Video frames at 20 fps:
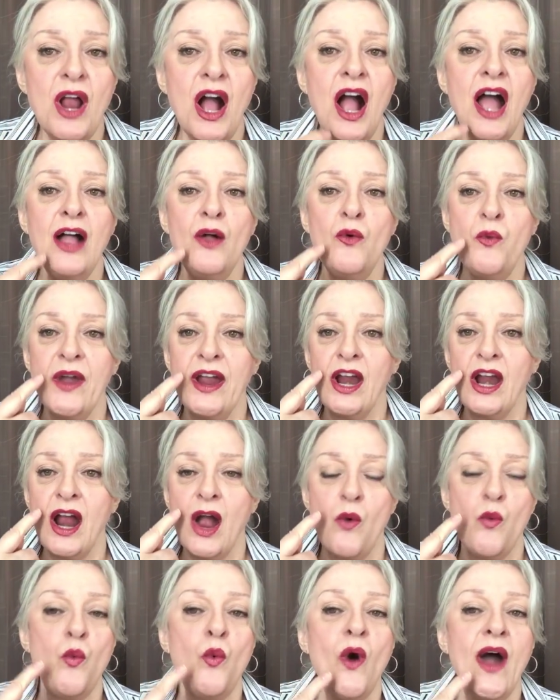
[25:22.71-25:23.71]
I'll wear
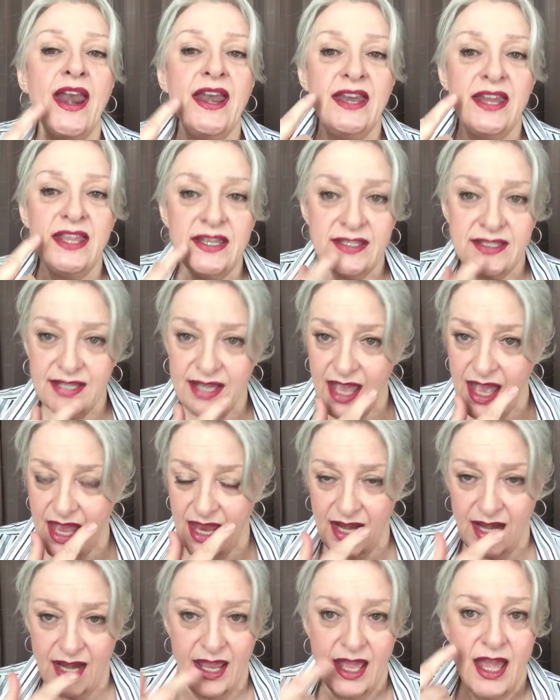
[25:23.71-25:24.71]

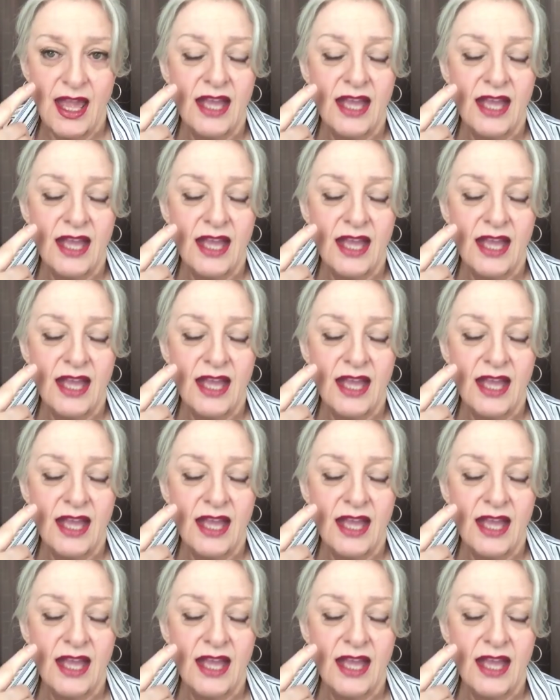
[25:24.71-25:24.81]
110,